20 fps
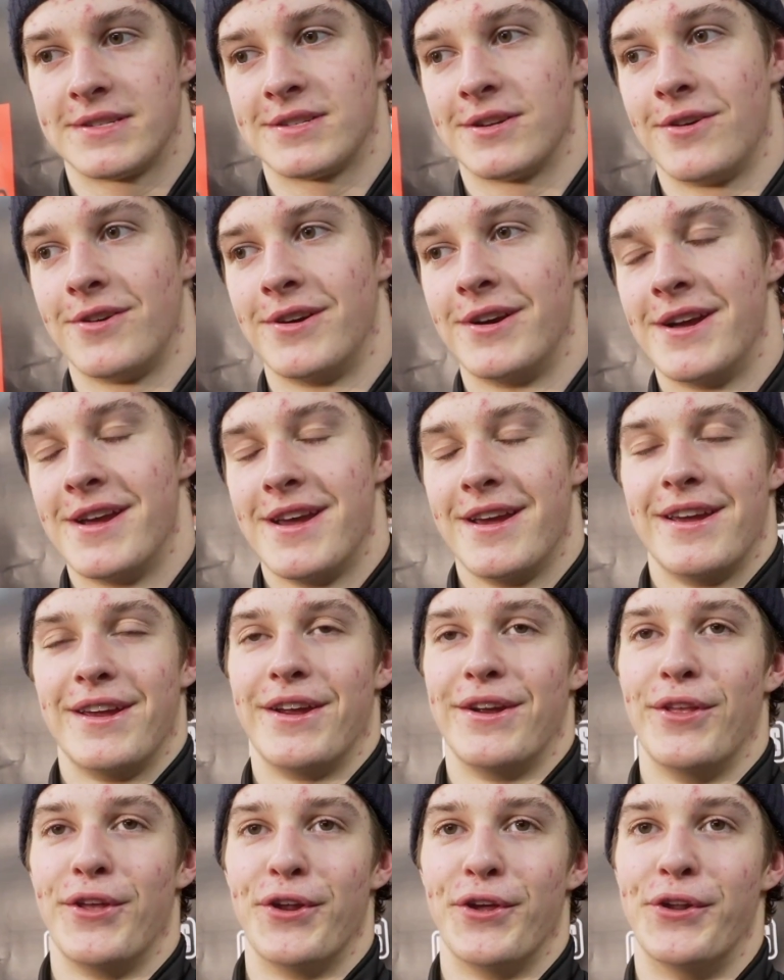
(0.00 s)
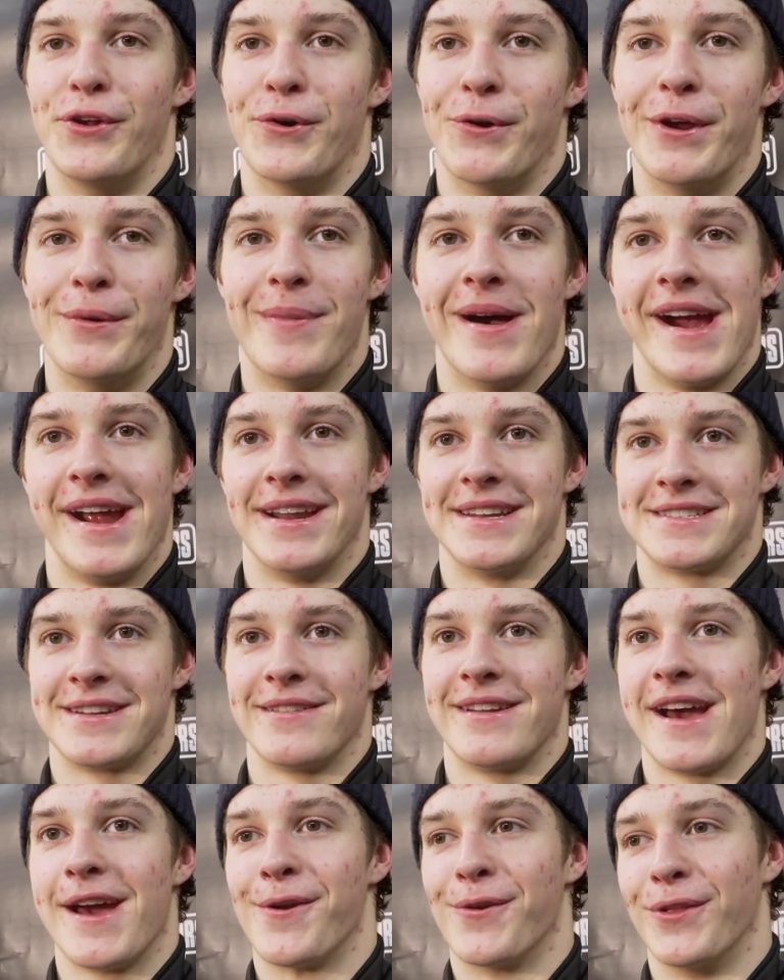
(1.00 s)
So you're a little annoyed by it
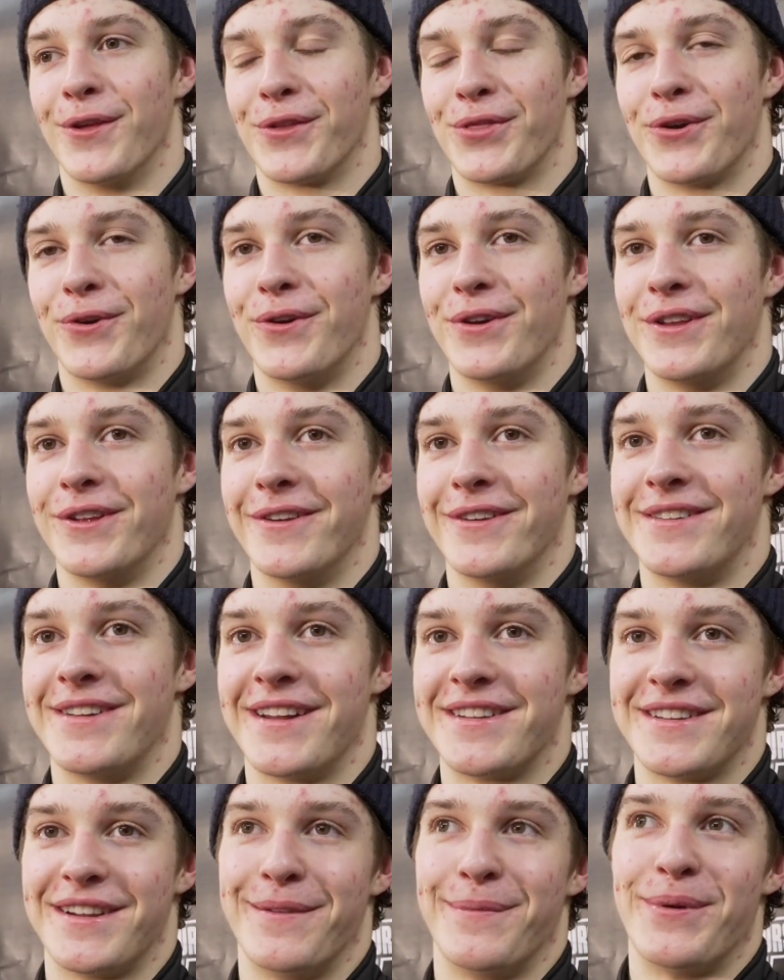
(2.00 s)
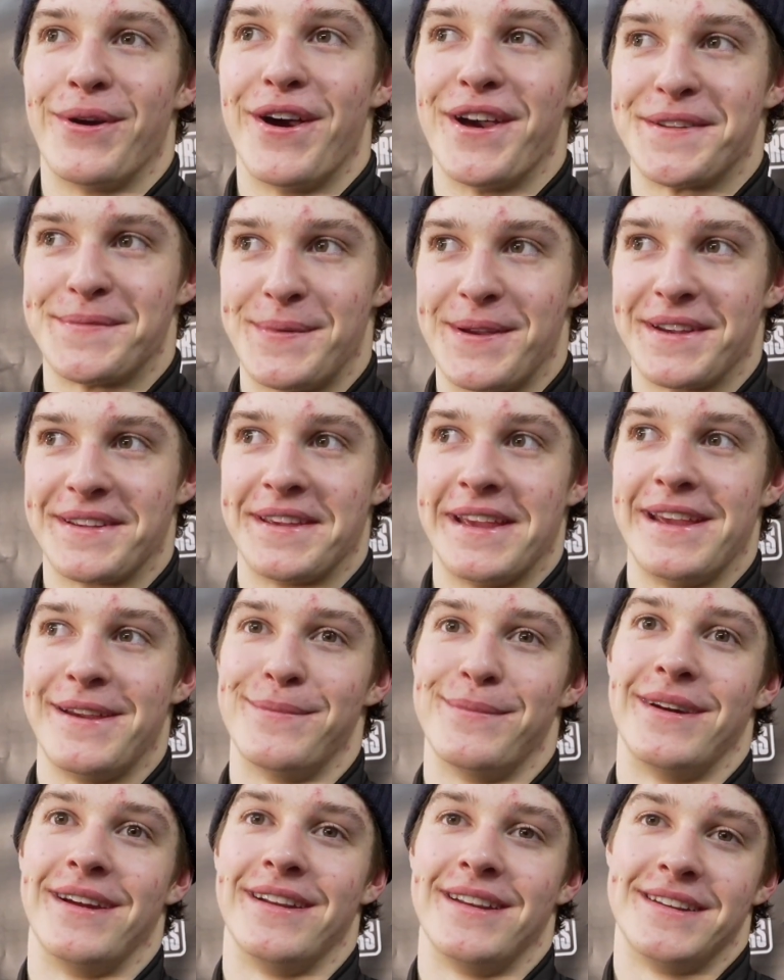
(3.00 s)
sometimes when they're throwing huge hits in a prospect
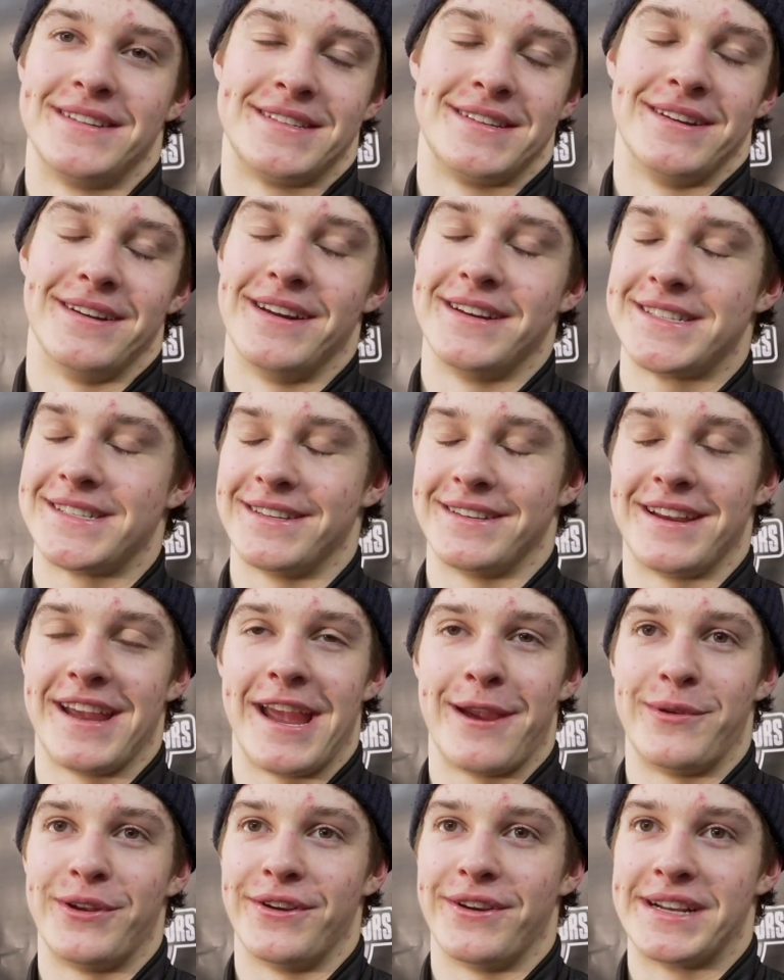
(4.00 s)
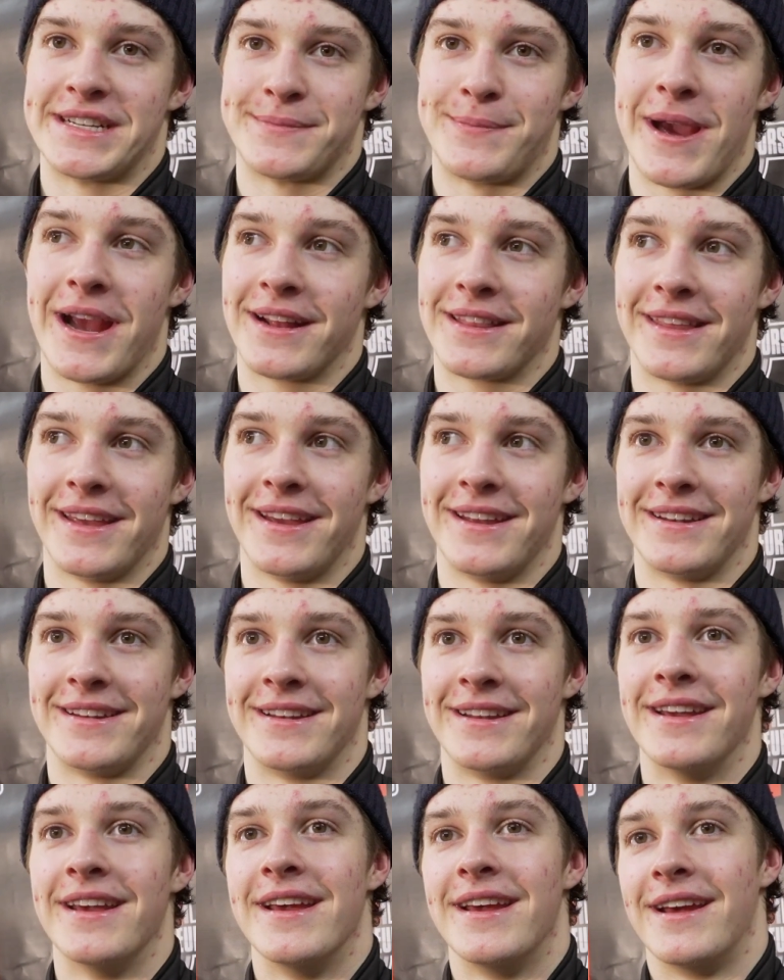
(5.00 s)
game, but it's their it's their game and you respect it.
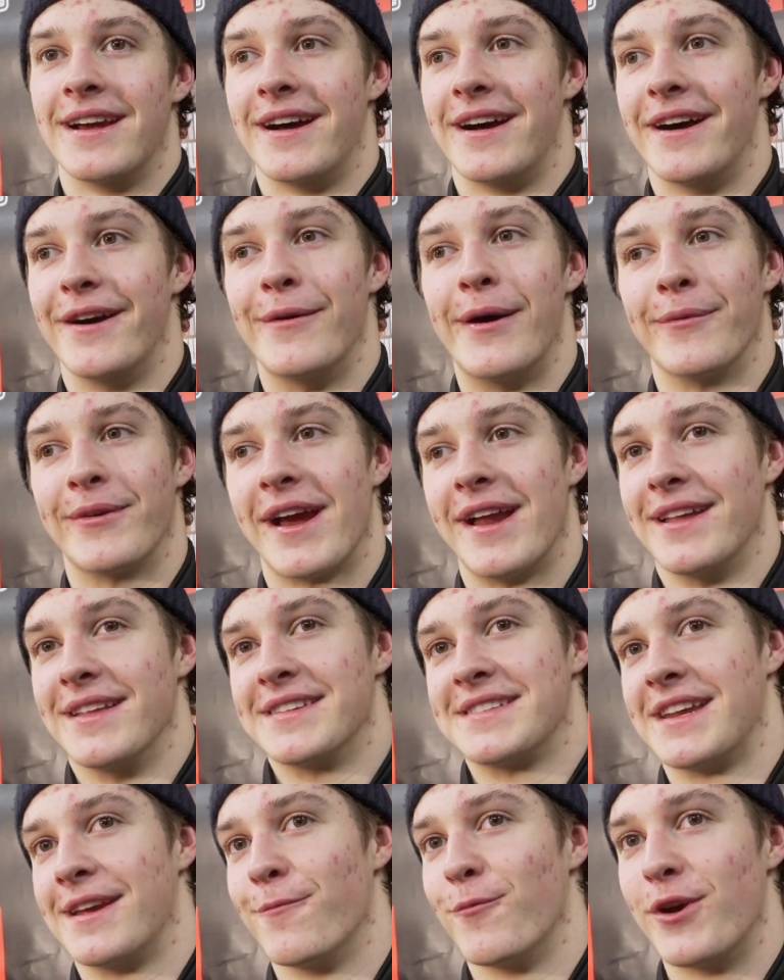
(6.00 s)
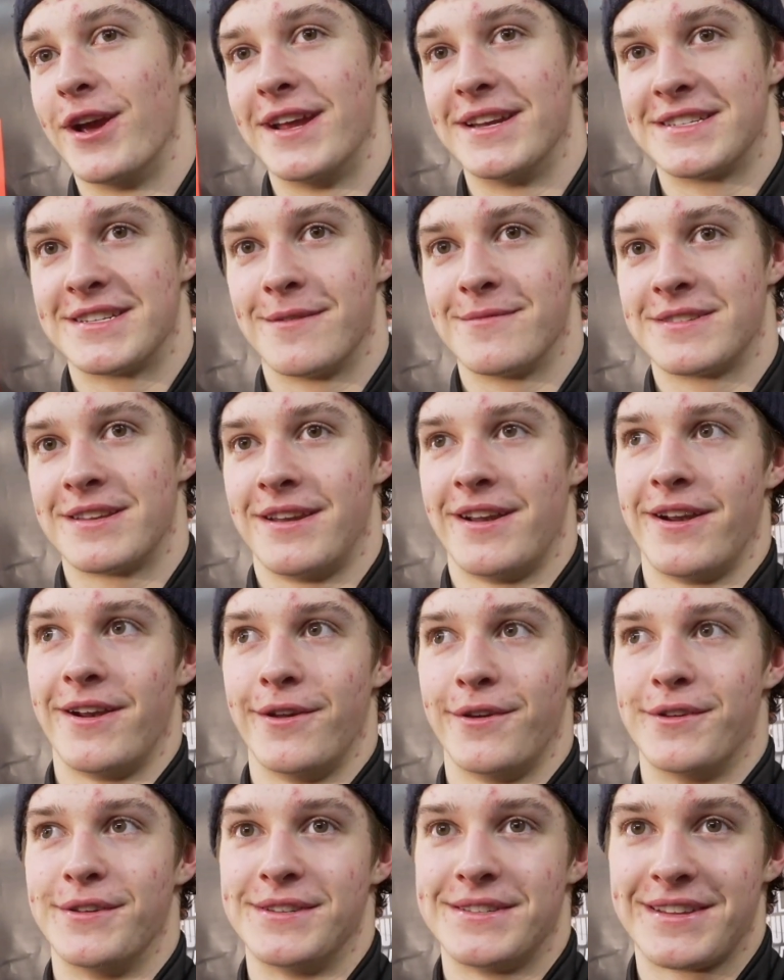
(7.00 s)
And um, I'm kind of the same way in some
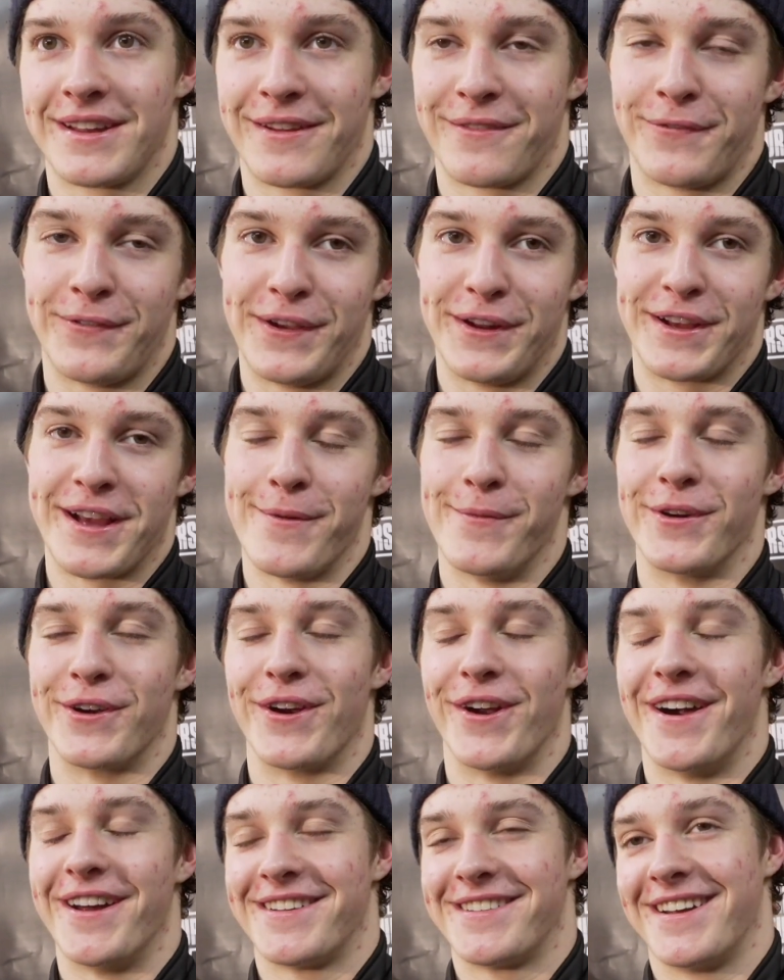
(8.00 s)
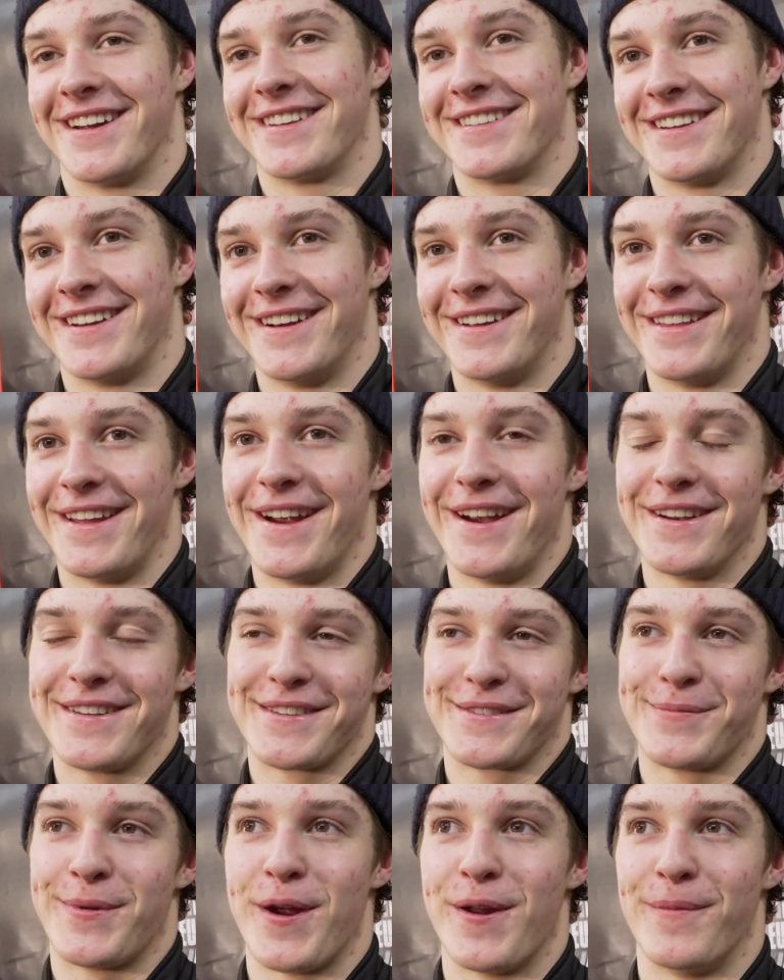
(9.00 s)
scenarios, like feed a couple cross checks here and there. It's
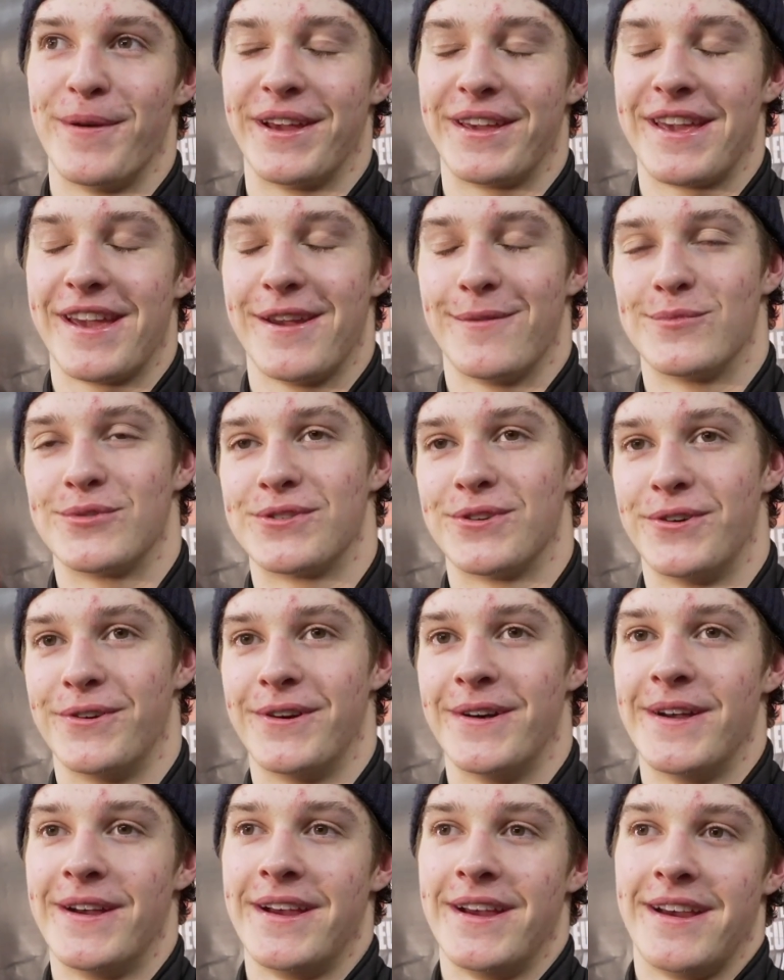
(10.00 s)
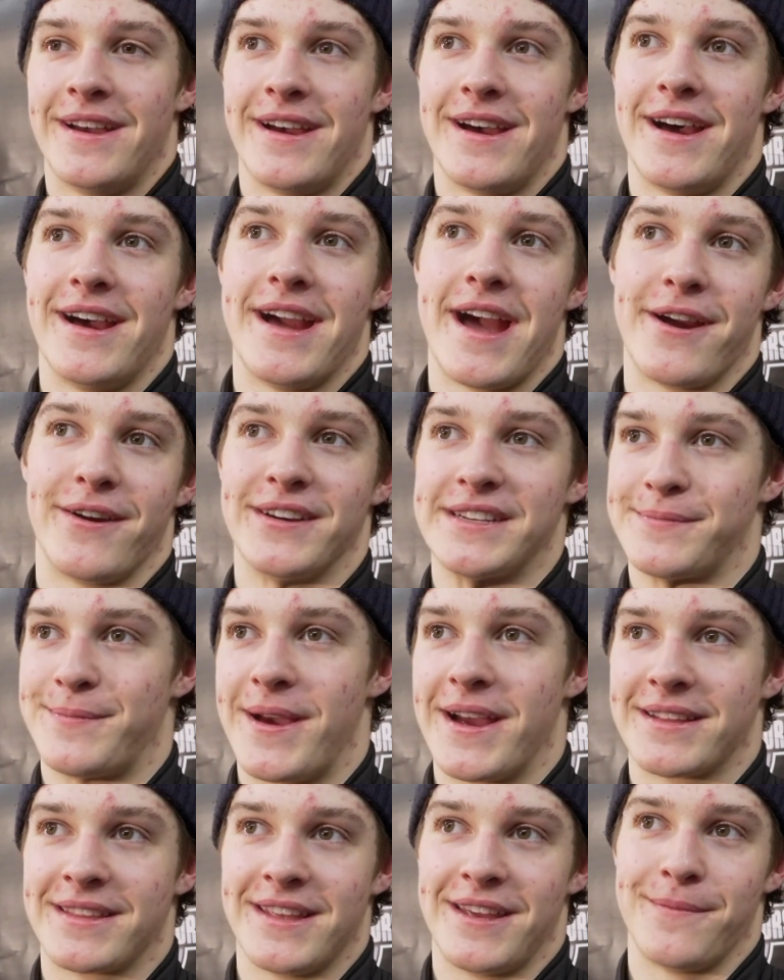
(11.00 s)
just part of my game, so uh, I
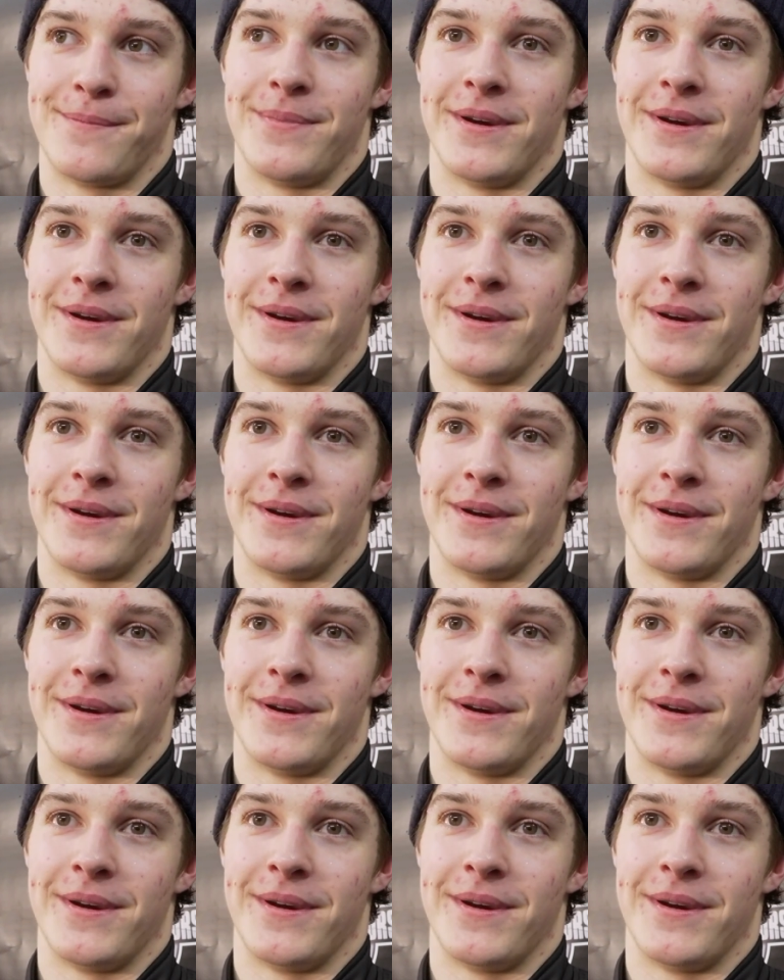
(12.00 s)
respect it.